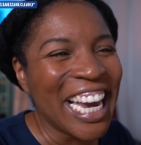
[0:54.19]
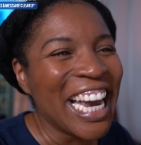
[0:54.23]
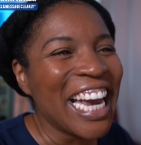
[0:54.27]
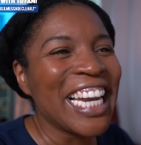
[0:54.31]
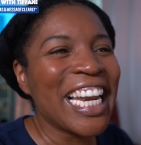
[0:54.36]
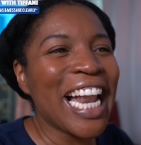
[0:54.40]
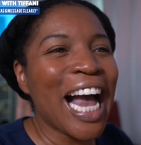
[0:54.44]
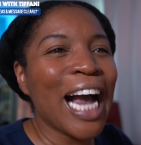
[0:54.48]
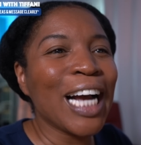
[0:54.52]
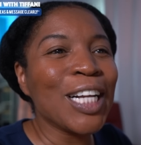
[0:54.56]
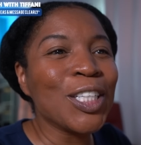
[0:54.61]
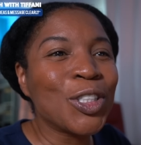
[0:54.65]

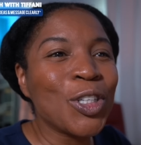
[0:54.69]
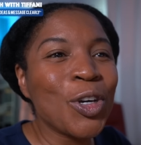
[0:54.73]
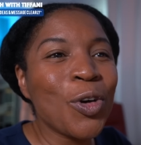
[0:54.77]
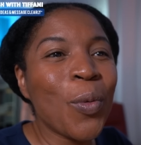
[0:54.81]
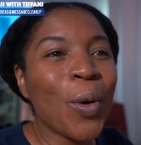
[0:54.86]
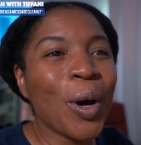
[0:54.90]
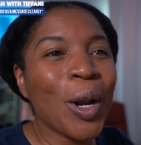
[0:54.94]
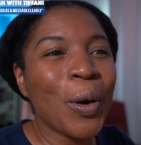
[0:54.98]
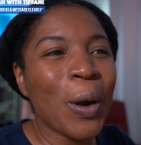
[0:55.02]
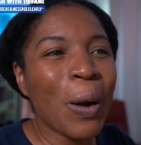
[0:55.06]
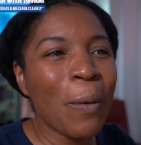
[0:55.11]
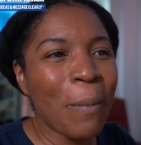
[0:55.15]
Now, I do
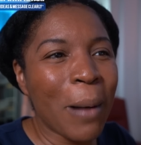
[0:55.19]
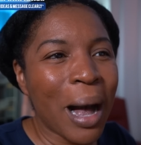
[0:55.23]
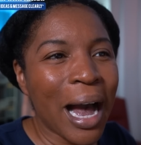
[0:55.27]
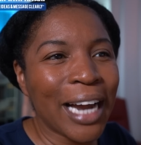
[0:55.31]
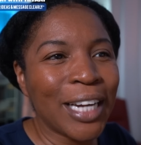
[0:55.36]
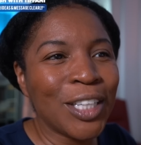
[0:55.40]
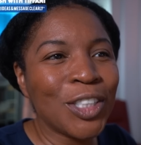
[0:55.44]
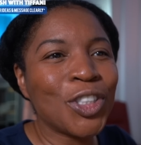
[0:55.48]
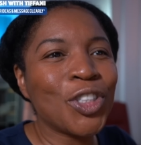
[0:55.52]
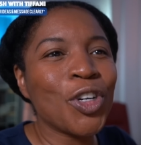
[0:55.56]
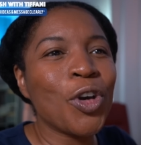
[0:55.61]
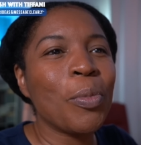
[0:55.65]
want to
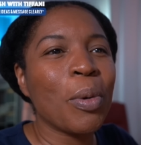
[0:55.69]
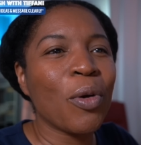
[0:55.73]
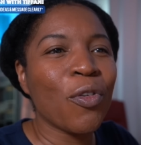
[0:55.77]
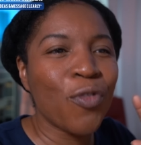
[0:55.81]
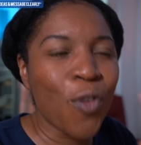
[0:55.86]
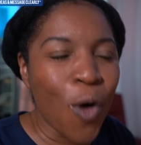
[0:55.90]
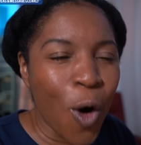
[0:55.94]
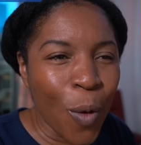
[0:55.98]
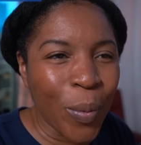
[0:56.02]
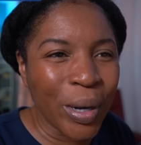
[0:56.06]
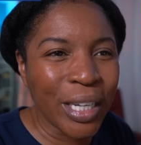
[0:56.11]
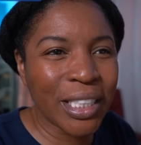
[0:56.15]
remind you
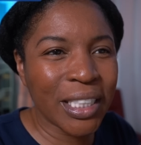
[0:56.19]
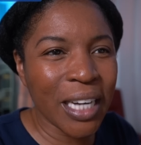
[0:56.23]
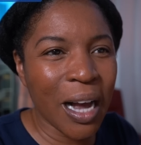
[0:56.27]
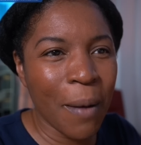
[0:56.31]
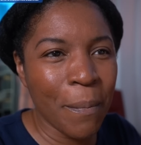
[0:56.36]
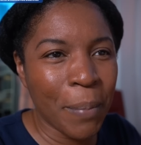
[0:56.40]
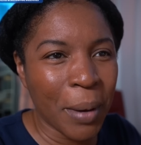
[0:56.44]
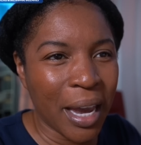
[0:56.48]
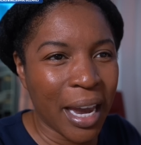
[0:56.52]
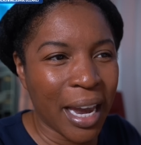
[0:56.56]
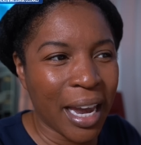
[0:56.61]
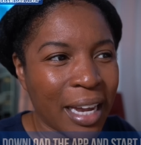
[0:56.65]
before we
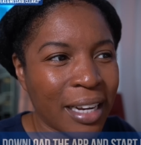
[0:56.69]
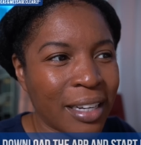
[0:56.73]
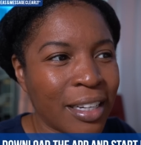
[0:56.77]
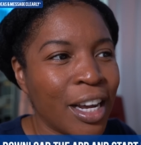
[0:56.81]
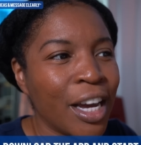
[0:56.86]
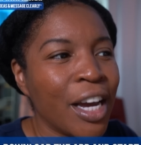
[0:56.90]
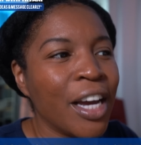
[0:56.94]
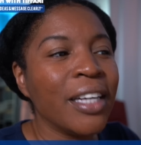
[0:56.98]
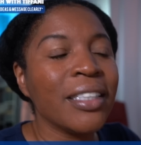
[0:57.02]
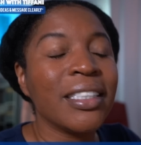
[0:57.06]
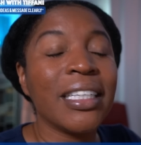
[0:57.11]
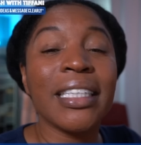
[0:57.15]
jump in
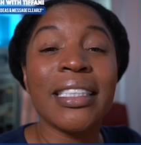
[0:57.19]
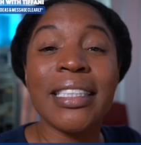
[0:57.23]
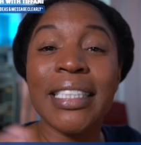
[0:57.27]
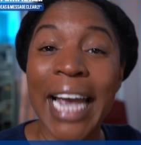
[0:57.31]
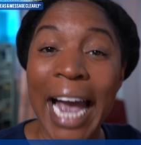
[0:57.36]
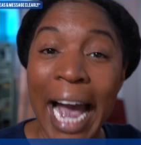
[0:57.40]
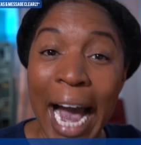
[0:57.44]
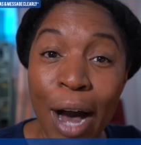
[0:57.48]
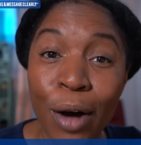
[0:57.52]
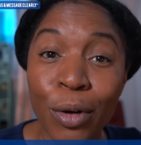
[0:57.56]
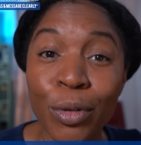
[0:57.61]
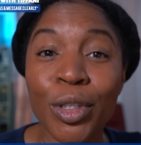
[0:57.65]
to
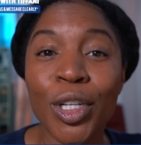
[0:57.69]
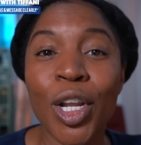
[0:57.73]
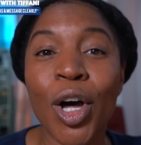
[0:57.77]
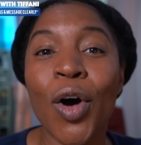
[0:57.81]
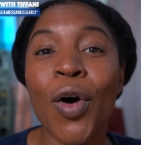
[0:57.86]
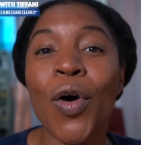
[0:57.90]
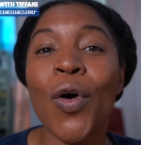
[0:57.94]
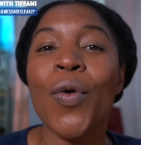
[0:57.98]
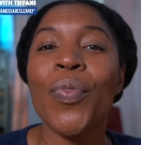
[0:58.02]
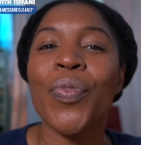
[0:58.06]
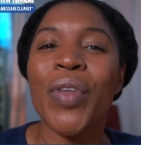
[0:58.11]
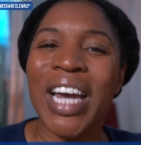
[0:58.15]

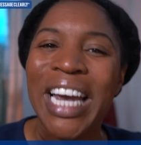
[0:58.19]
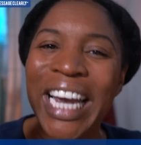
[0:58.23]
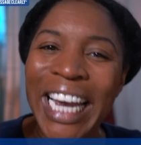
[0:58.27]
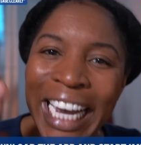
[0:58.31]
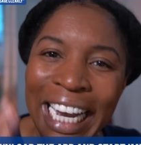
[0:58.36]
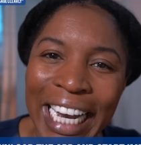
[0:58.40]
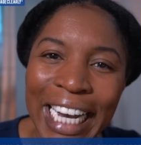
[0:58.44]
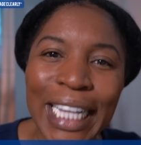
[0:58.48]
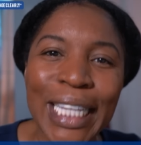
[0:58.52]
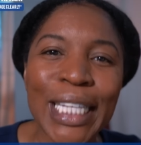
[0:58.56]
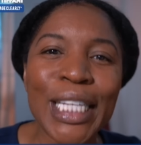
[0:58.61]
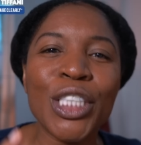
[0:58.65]
download the
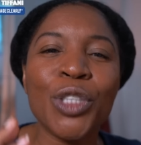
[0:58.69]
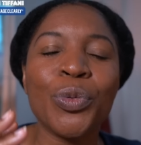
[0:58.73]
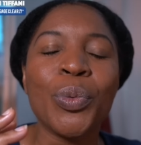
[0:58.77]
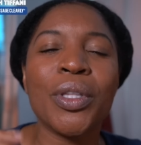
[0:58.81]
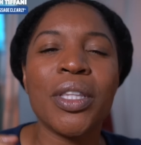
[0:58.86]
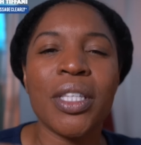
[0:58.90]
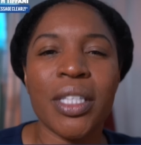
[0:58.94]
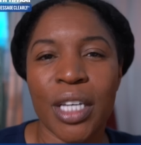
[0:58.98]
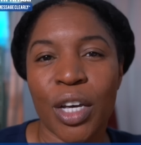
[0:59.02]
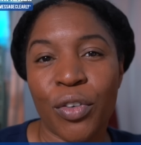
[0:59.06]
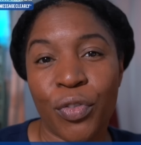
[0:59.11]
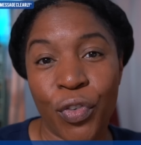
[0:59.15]
English
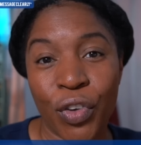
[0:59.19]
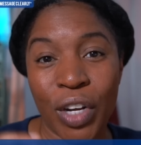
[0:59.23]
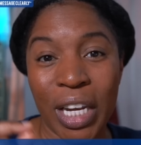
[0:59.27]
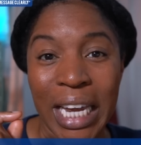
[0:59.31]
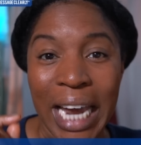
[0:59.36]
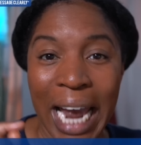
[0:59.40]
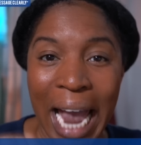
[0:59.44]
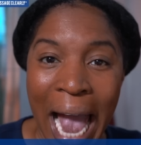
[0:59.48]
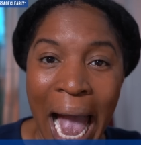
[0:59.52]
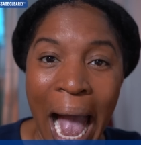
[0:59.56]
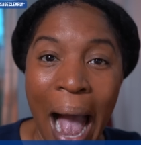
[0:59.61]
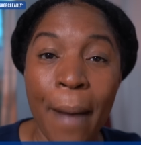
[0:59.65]
with
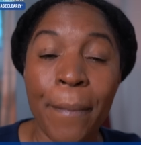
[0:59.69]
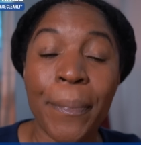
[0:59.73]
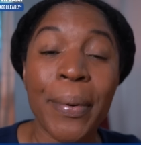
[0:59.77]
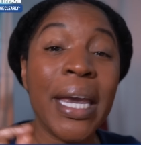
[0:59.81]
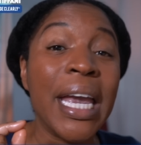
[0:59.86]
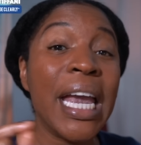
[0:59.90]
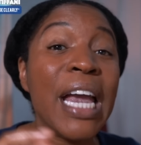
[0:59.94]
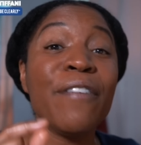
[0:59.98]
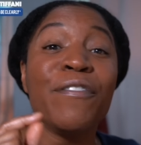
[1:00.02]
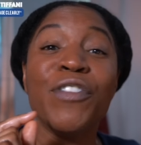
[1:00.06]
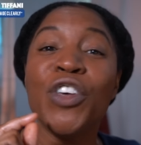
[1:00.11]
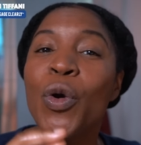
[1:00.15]
Tiffani app.
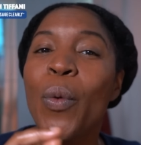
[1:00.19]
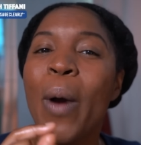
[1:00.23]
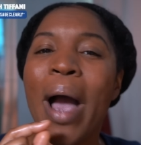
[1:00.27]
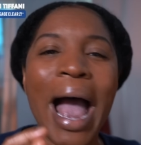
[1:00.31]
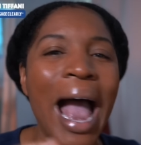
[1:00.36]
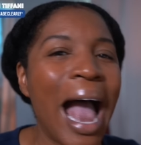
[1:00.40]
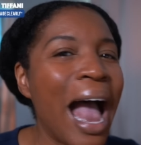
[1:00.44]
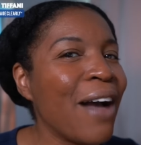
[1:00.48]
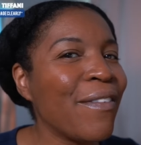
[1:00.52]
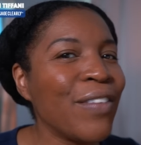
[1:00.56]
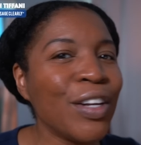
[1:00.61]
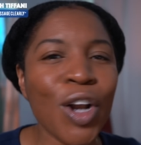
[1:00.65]
If you
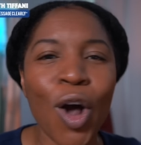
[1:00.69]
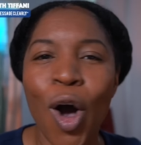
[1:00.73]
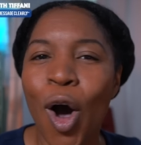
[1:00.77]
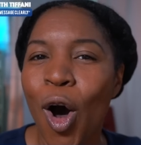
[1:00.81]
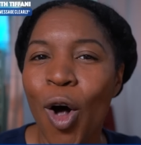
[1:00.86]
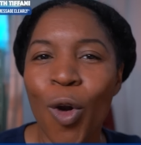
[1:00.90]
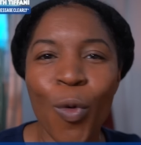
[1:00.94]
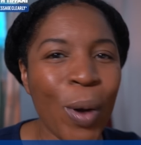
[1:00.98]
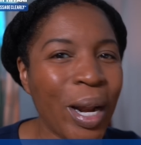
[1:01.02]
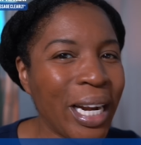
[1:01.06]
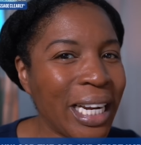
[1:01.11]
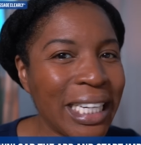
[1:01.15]
haven't
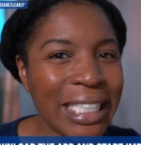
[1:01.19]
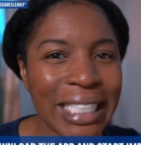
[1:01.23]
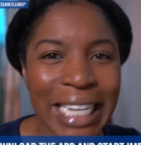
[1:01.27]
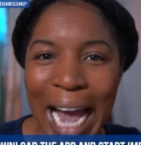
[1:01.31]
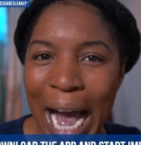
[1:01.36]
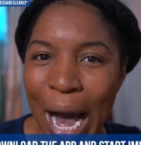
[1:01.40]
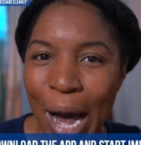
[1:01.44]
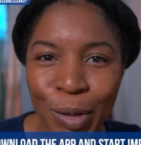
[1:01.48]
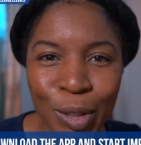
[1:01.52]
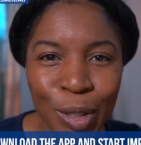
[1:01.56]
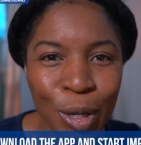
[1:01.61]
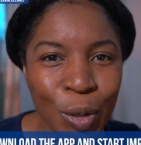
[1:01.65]
already
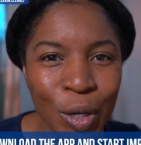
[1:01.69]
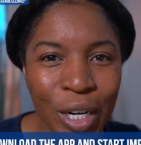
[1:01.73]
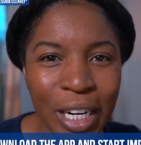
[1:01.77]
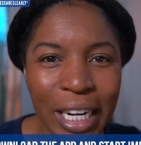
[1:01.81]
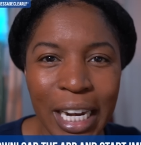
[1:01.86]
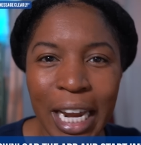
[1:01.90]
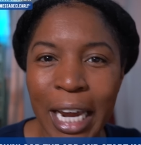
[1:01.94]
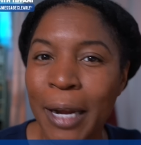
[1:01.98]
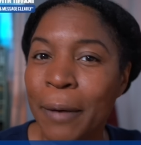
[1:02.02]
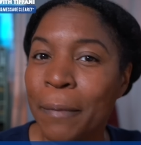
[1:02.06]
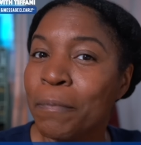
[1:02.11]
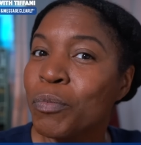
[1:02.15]
downloaded
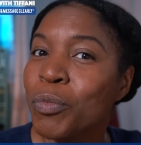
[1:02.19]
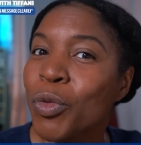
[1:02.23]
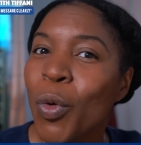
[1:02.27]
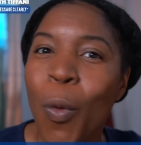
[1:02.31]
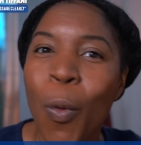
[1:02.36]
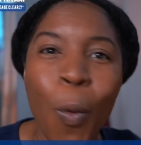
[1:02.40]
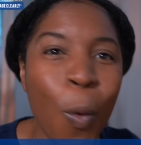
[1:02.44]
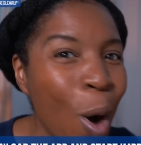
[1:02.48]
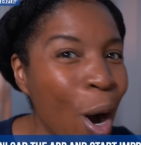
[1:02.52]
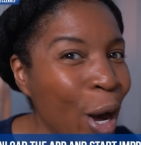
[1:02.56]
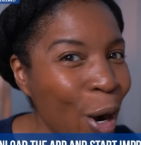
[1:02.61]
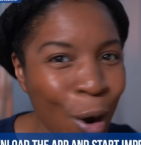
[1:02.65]
it,
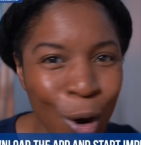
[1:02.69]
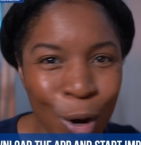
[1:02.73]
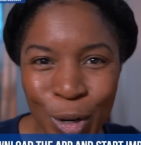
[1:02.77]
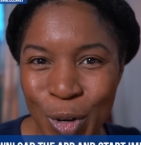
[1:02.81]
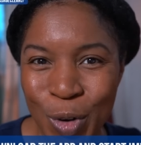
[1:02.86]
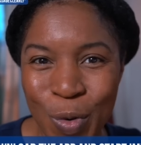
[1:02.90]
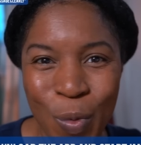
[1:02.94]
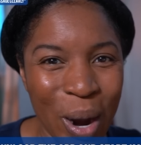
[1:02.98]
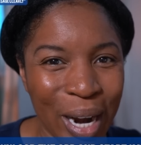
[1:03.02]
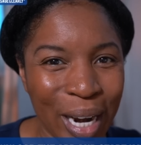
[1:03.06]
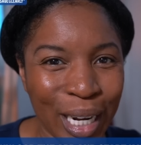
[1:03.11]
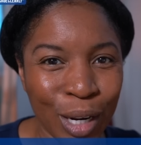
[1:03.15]
what are
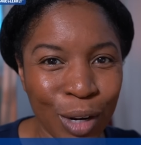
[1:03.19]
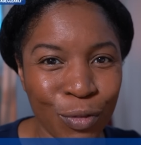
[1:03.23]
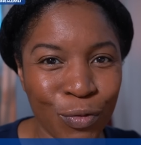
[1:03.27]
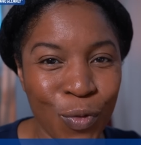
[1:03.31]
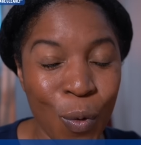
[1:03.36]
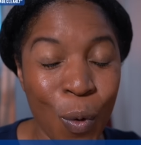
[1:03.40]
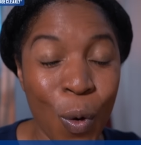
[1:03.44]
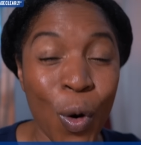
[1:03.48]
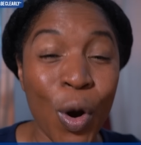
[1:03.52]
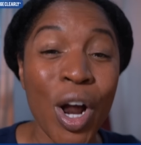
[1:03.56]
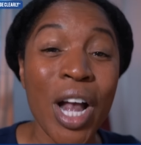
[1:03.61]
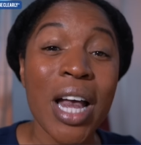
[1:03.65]
you waiting
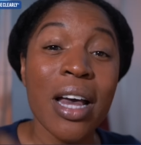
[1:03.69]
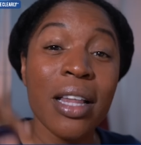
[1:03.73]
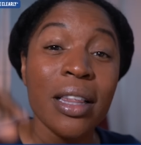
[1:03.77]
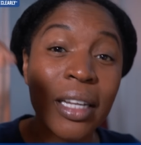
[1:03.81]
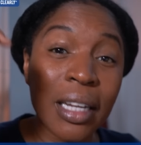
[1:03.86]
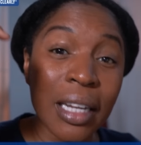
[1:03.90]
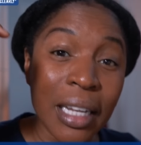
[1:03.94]
for? The